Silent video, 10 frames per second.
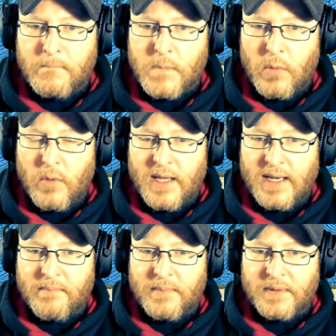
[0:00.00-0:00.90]

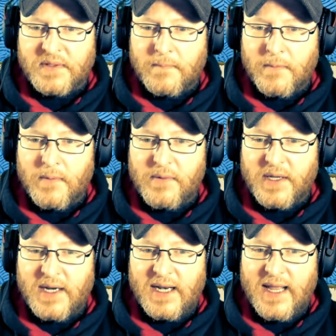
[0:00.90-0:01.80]
Wetland build. So probably we're
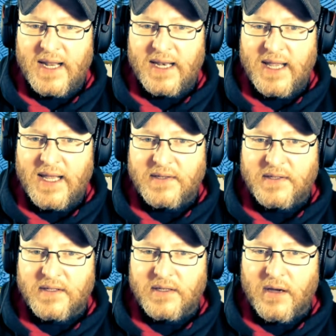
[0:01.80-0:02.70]
going to let a
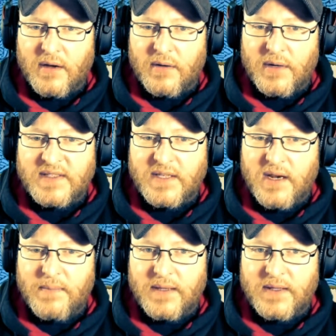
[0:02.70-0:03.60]
land go. It's
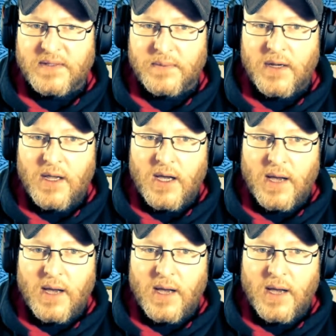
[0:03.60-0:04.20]
going to be this one.